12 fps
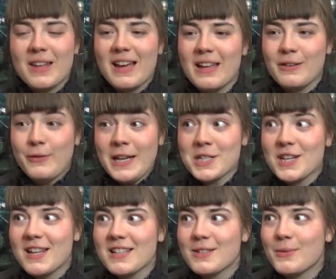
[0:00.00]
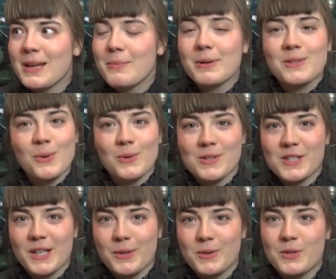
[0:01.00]
and fashion history, but
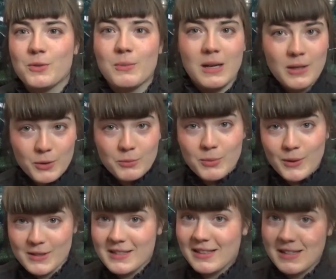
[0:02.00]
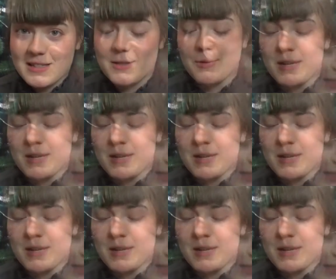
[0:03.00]
also to my own personal history.